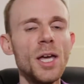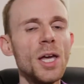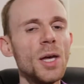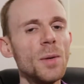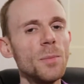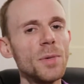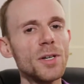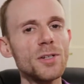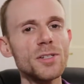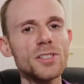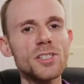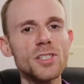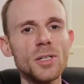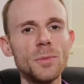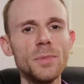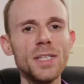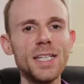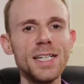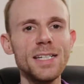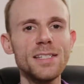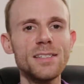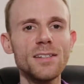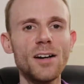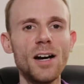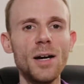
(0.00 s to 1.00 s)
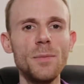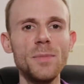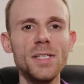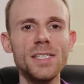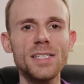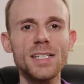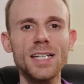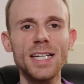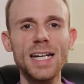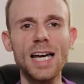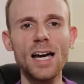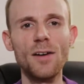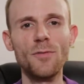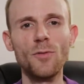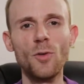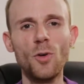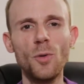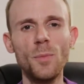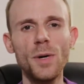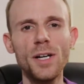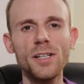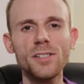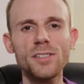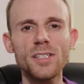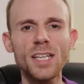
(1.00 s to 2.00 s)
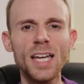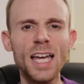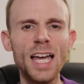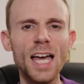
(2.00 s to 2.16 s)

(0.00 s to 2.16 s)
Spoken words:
because some of these diamonds can have almost